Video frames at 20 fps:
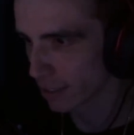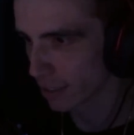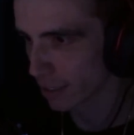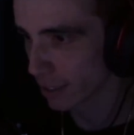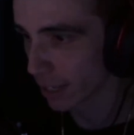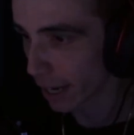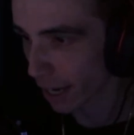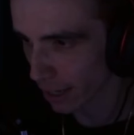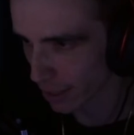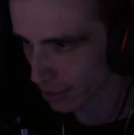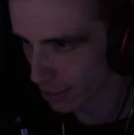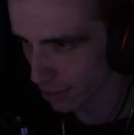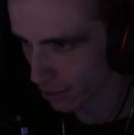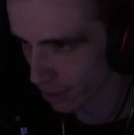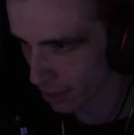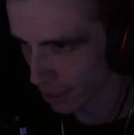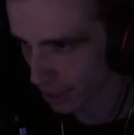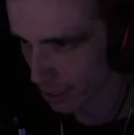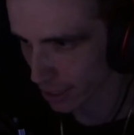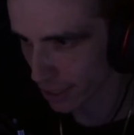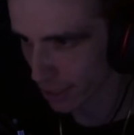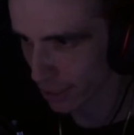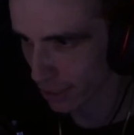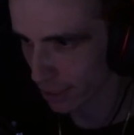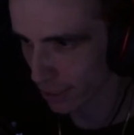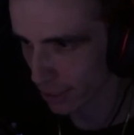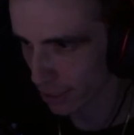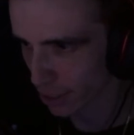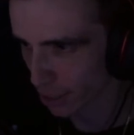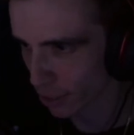yeah, so they need
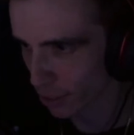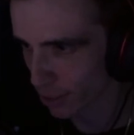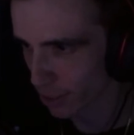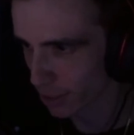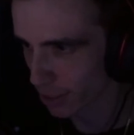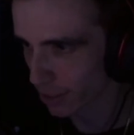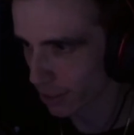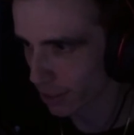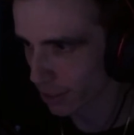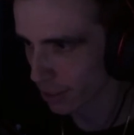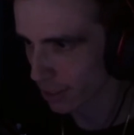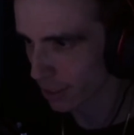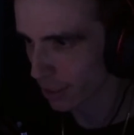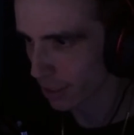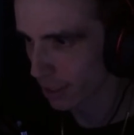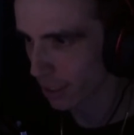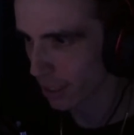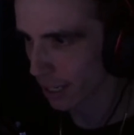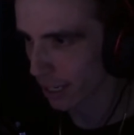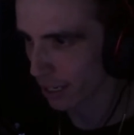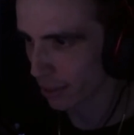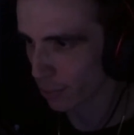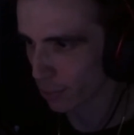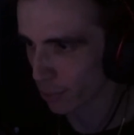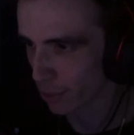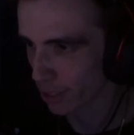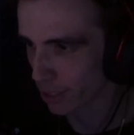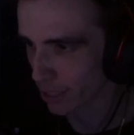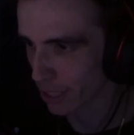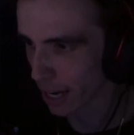to go in and
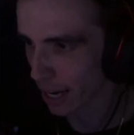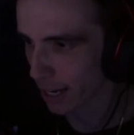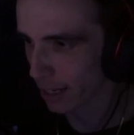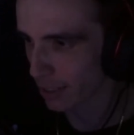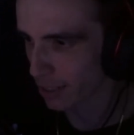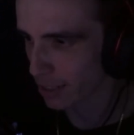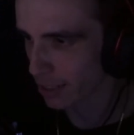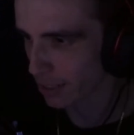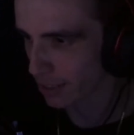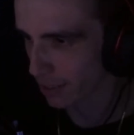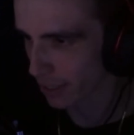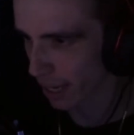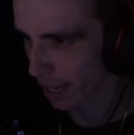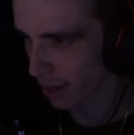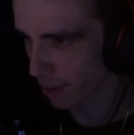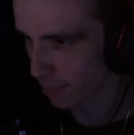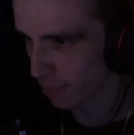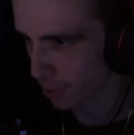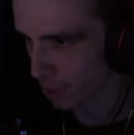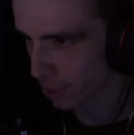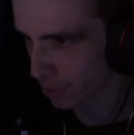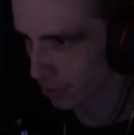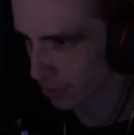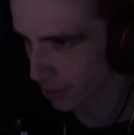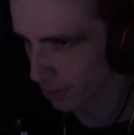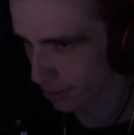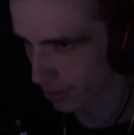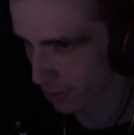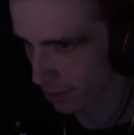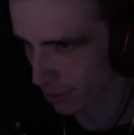reattach that
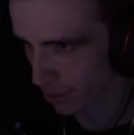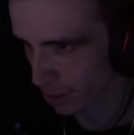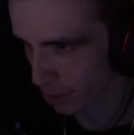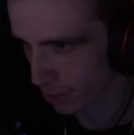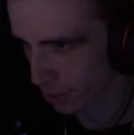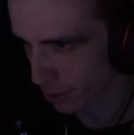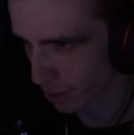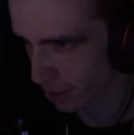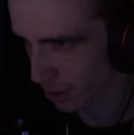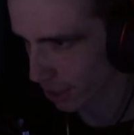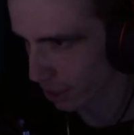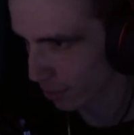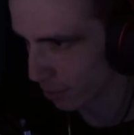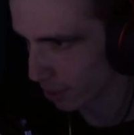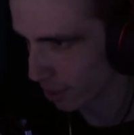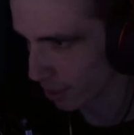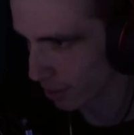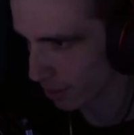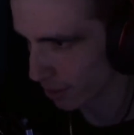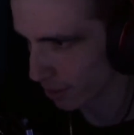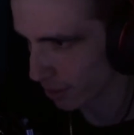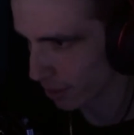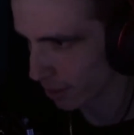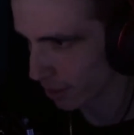bone to his elbow.